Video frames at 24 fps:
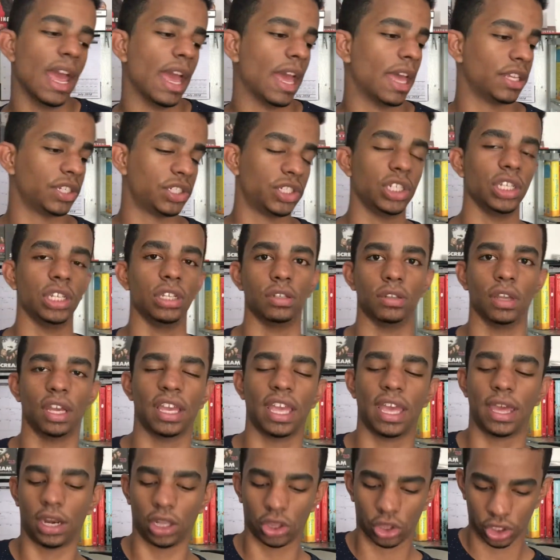And she,
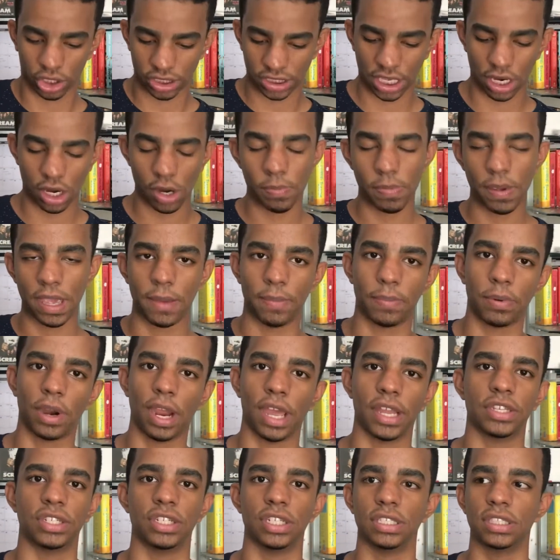again, looks at her paper
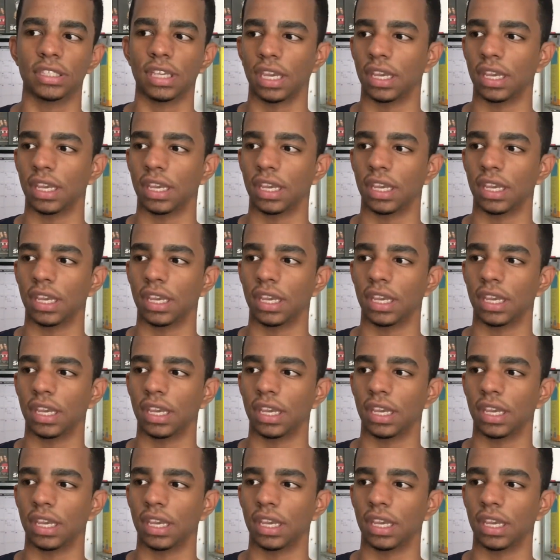and she's